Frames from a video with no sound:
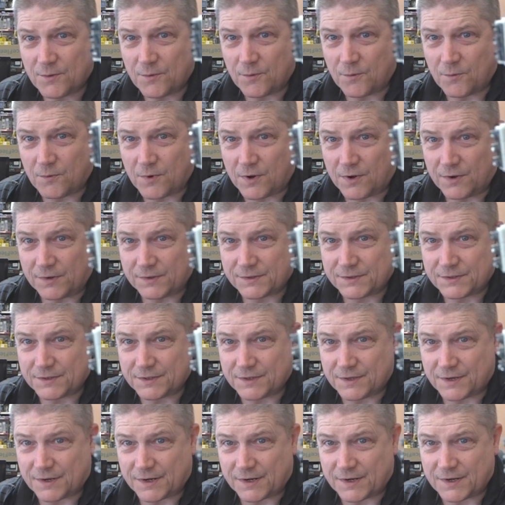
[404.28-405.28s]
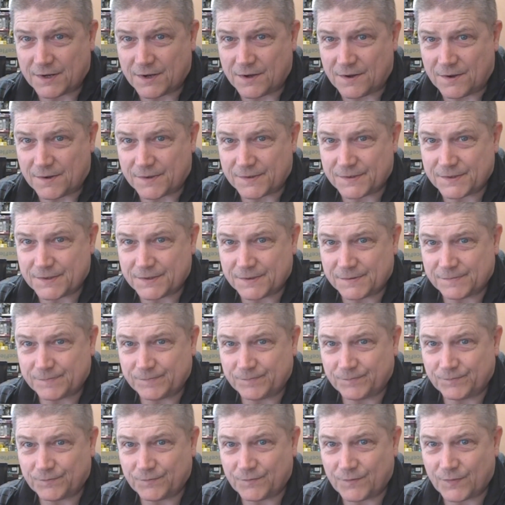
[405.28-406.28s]
what I got.
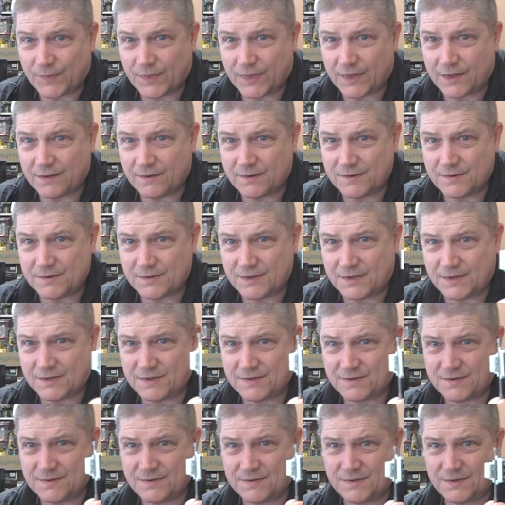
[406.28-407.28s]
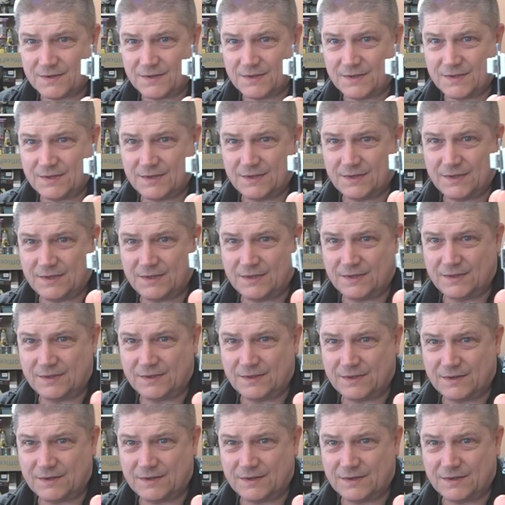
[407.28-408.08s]
Now, as you can see,